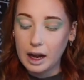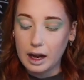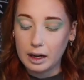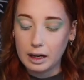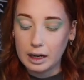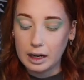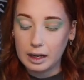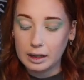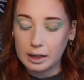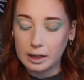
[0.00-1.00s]
and
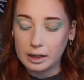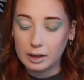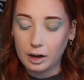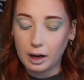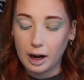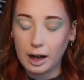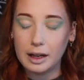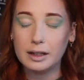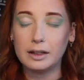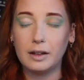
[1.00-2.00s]
it is our
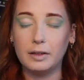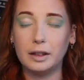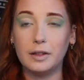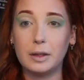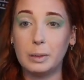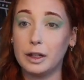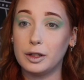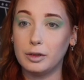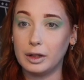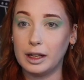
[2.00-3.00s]
highest level of
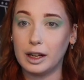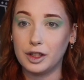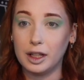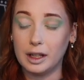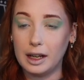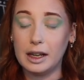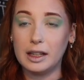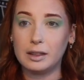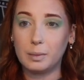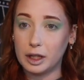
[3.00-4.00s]
spiritual connection. It
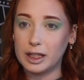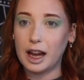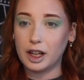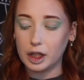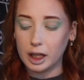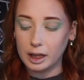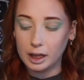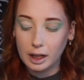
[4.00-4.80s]
is protection.